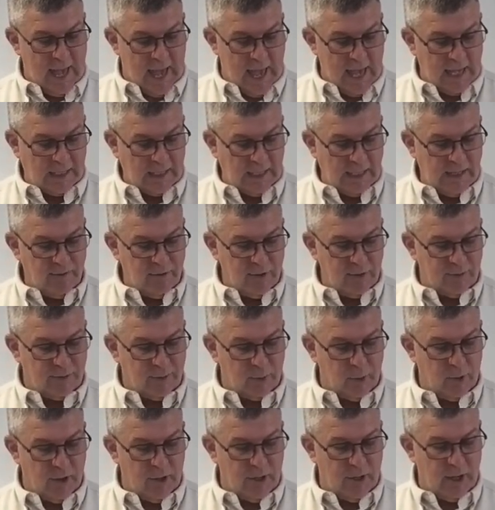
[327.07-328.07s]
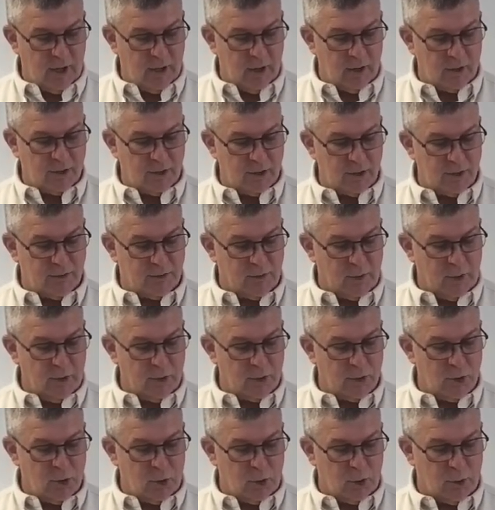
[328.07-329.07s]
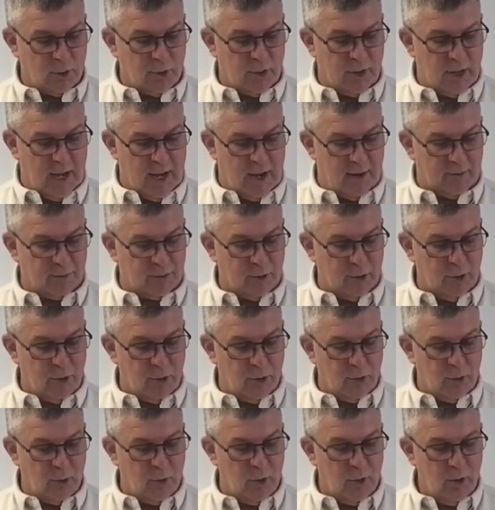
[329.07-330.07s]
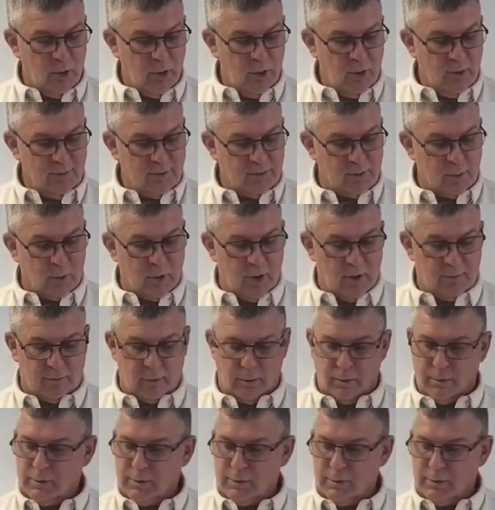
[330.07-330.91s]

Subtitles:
and leave it for an inheritance for your children after you forever."